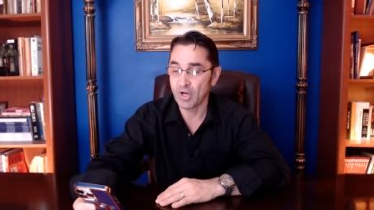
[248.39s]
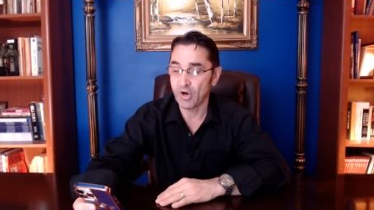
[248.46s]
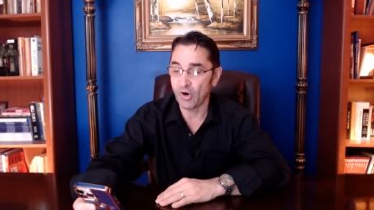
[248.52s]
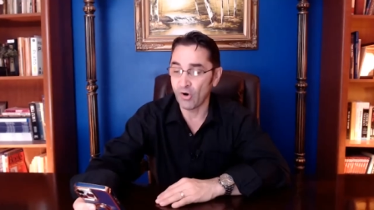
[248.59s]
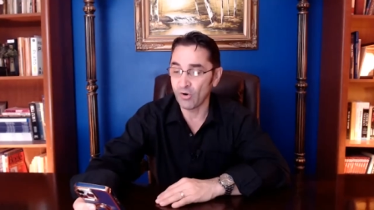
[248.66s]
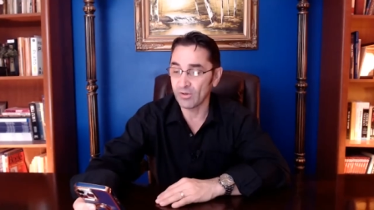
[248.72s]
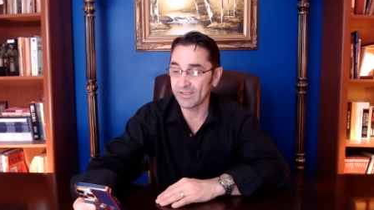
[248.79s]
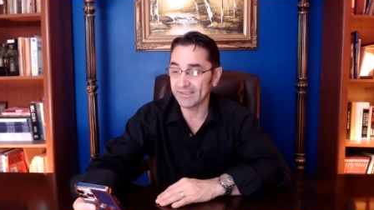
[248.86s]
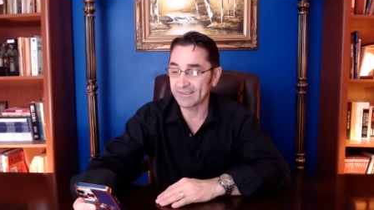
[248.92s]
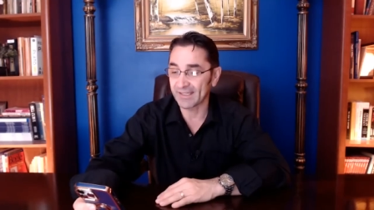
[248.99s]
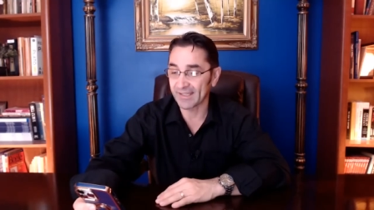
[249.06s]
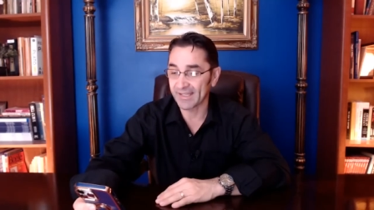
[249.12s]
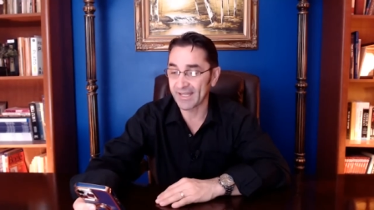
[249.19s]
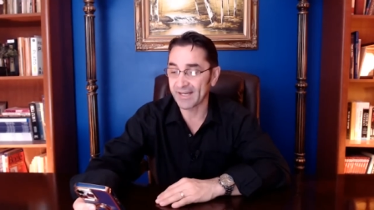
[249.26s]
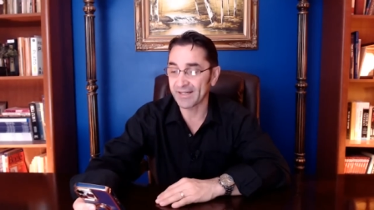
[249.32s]
only the
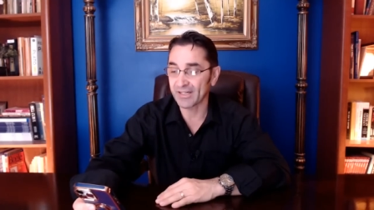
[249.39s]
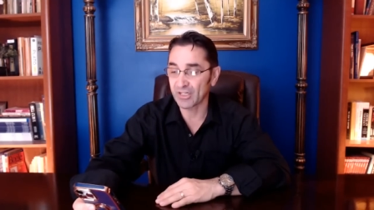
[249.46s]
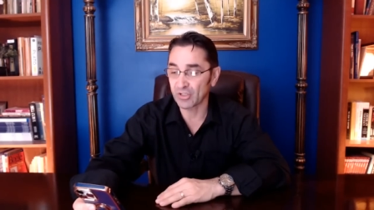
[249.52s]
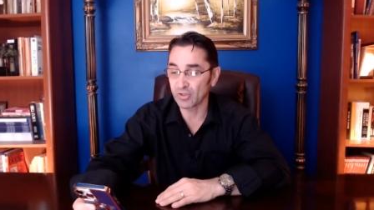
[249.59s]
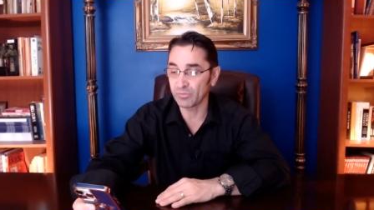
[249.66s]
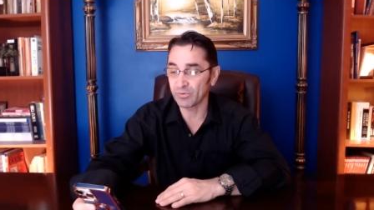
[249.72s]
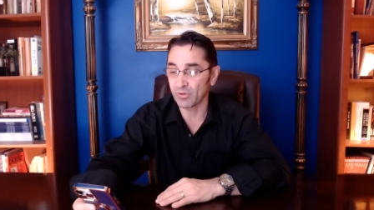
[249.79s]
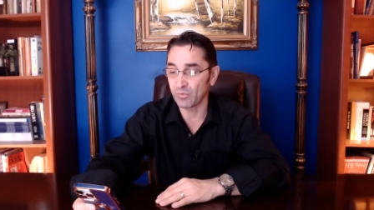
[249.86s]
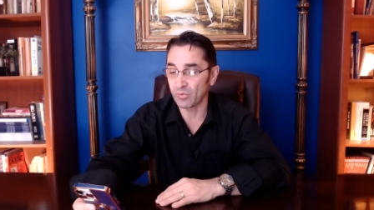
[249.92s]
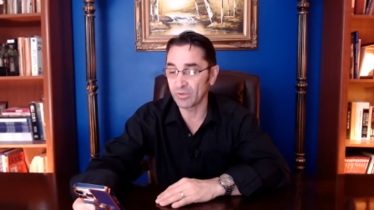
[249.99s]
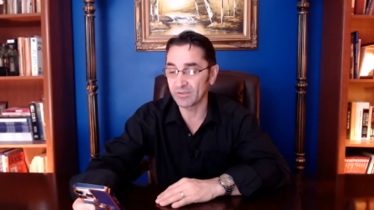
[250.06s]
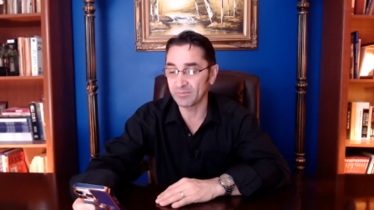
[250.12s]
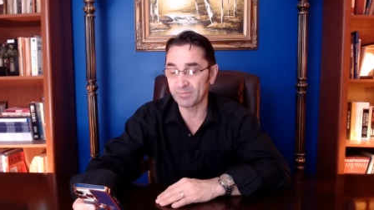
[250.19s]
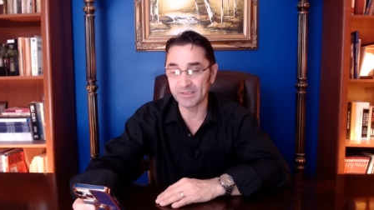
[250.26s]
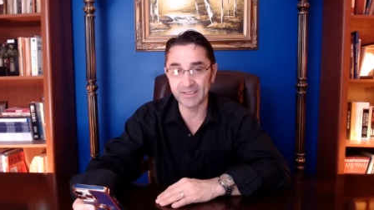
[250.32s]
latter group
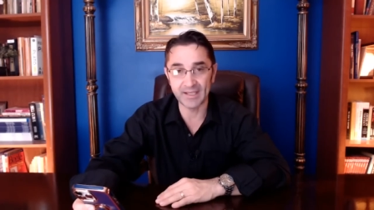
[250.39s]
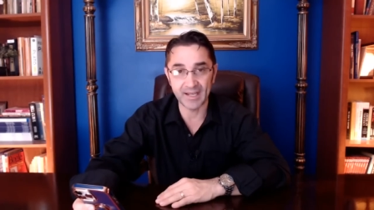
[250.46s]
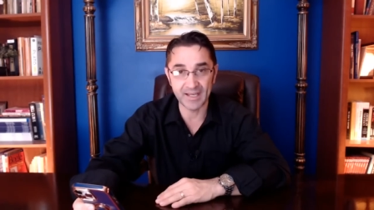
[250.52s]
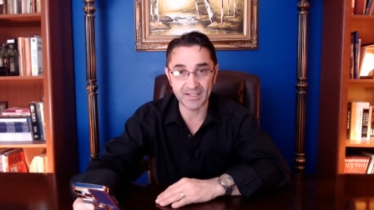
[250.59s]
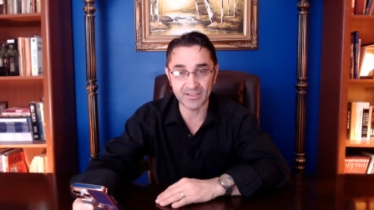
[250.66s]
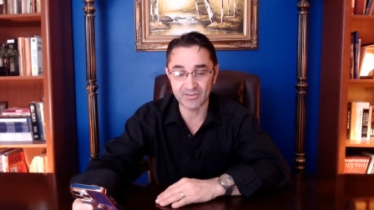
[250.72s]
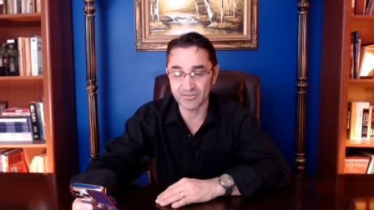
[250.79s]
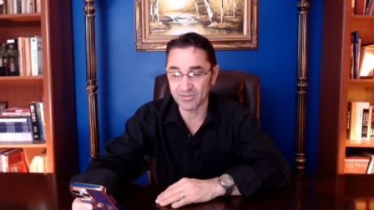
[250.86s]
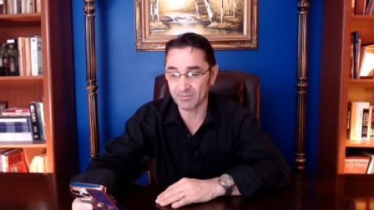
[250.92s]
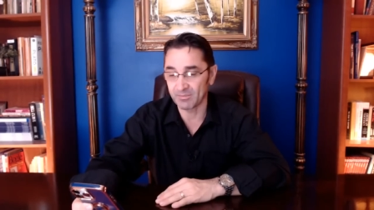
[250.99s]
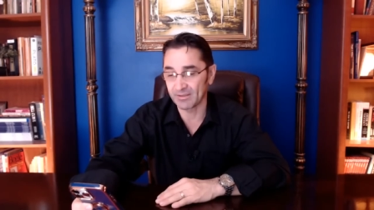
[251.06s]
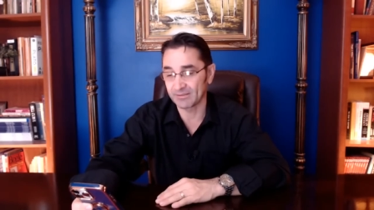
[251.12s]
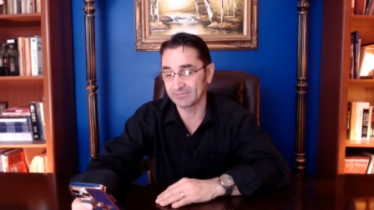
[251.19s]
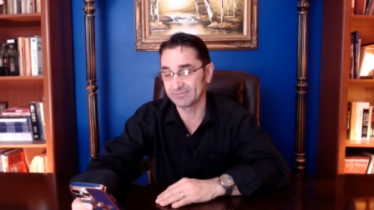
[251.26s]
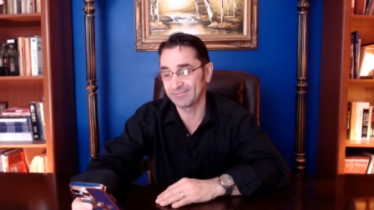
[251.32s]
would be
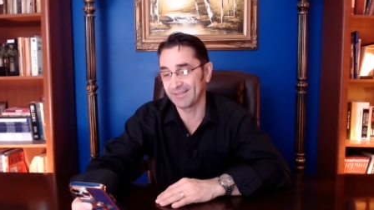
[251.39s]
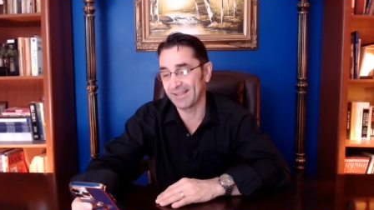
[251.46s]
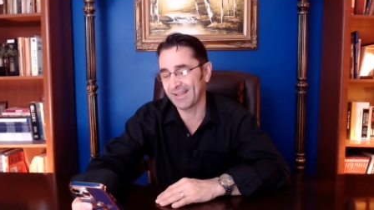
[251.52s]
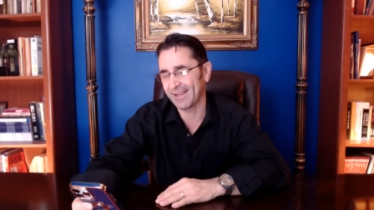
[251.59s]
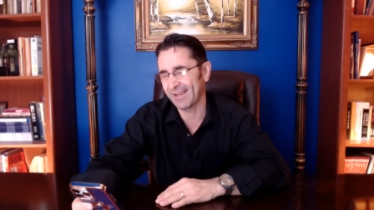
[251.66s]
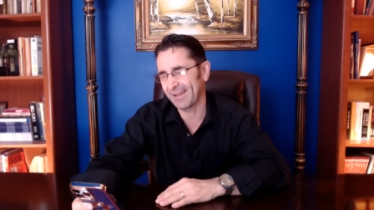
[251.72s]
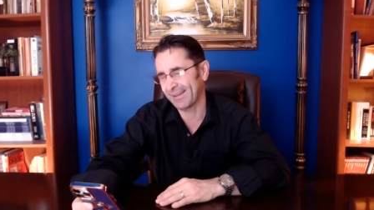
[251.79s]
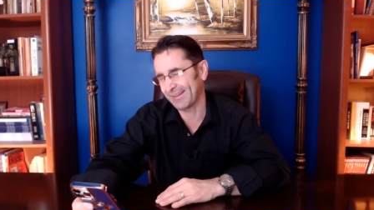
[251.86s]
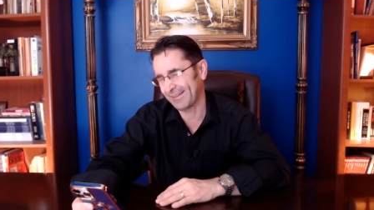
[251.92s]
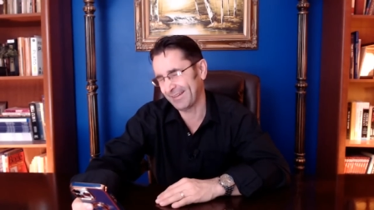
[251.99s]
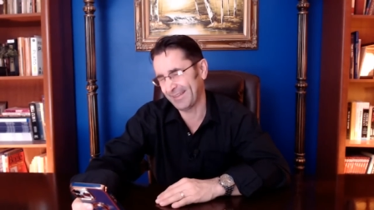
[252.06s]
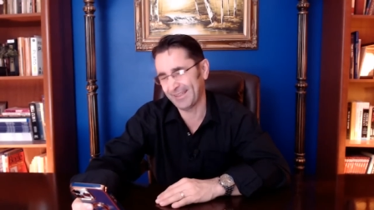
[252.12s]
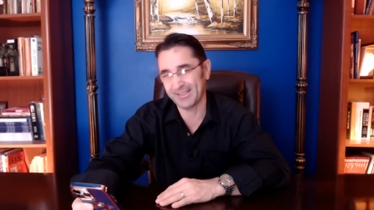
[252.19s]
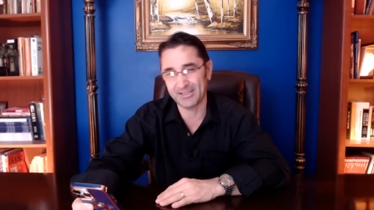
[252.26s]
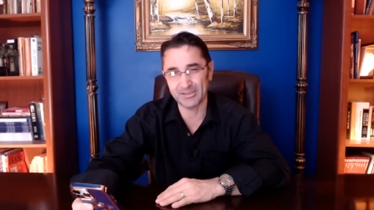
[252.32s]
eligible.
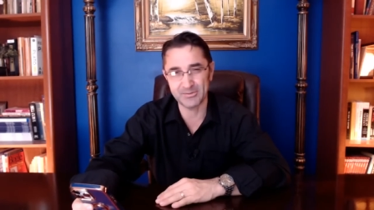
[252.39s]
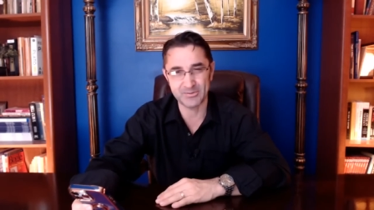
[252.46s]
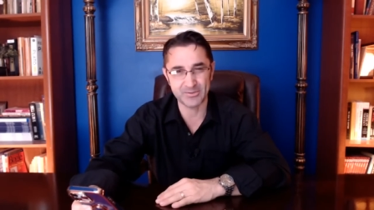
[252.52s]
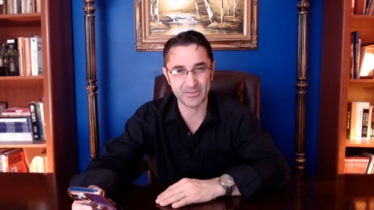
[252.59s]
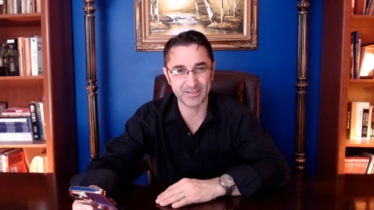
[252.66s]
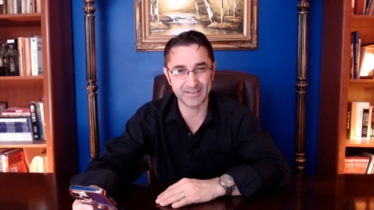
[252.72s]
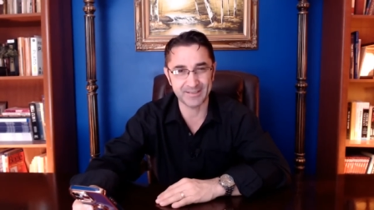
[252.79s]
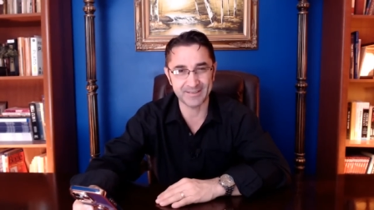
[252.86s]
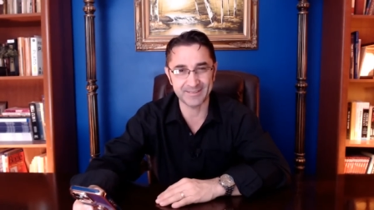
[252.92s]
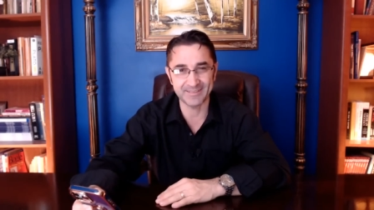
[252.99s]
Inclusion, huh?